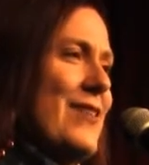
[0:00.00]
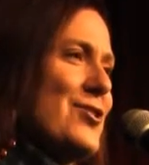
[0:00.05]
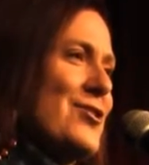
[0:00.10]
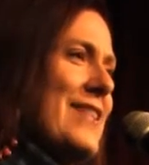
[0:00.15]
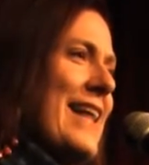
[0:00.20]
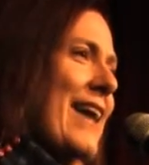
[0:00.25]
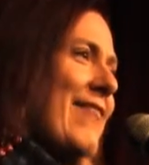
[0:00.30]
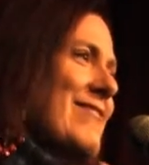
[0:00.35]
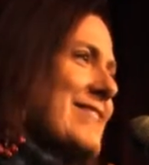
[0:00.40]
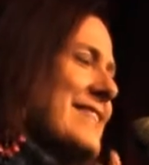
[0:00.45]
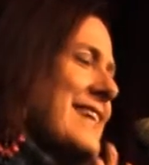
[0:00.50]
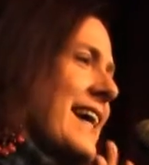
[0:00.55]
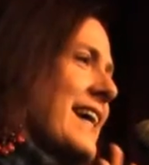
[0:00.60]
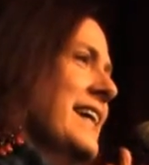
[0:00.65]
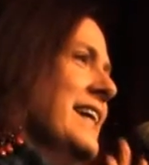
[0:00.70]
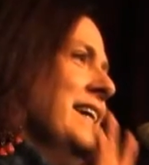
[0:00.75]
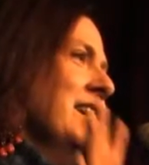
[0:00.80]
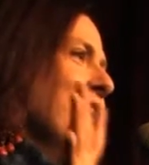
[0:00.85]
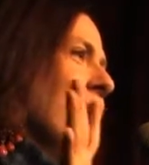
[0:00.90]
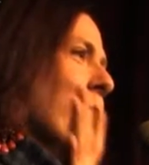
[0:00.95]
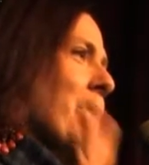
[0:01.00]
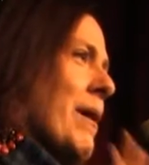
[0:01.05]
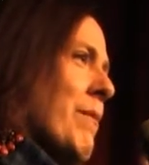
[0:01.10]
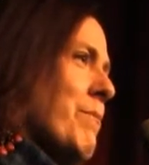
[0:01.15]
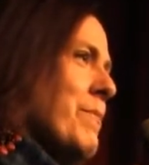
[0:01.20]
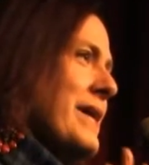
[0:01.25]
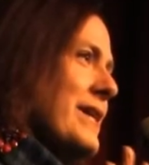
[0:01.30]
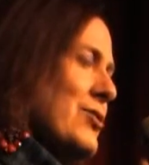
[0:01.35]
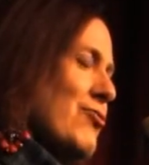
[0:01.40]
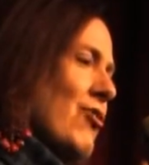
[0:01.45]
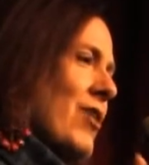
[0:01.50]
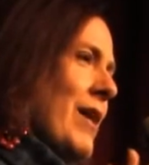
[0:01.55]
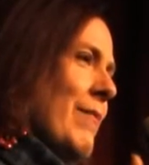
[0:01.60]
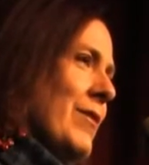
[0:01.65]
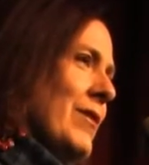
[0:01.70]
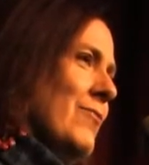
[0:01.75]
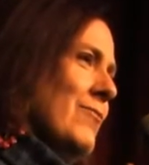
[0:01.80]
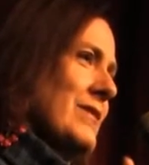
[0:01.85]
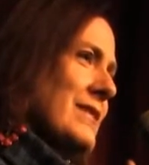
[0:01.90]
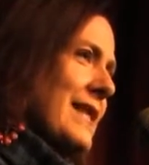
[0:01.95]
So that was like, my big
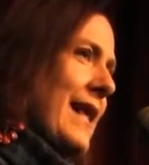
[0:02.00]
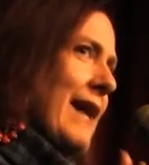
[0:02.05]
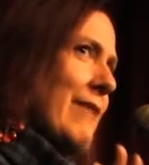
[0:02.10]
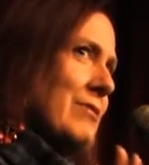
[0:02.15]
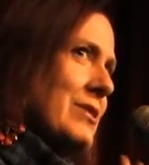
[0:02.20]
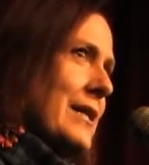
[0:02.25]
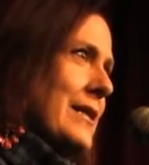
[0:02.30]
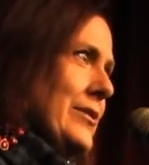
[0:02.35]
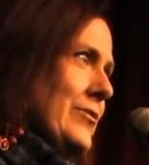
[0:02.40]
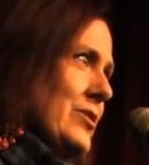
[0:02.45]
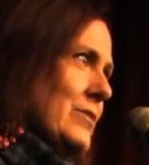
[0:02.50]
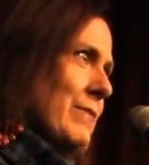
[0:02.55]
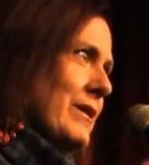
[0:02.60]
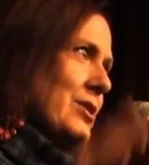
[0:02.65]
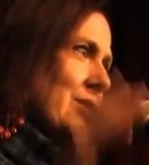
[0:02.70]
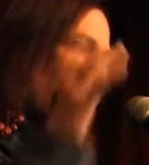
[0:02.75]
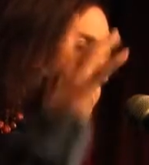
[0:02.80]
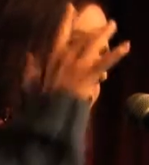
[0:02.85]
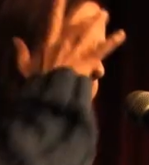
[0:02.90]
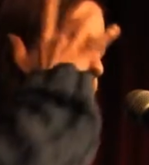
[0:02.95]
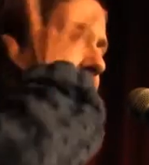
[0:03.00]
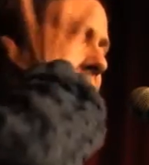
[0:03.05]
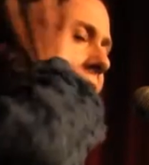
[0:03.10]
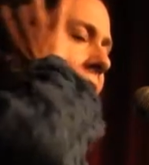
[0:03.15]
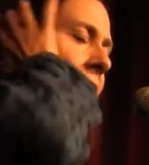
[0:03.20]
trauma was that I was going to lose my job.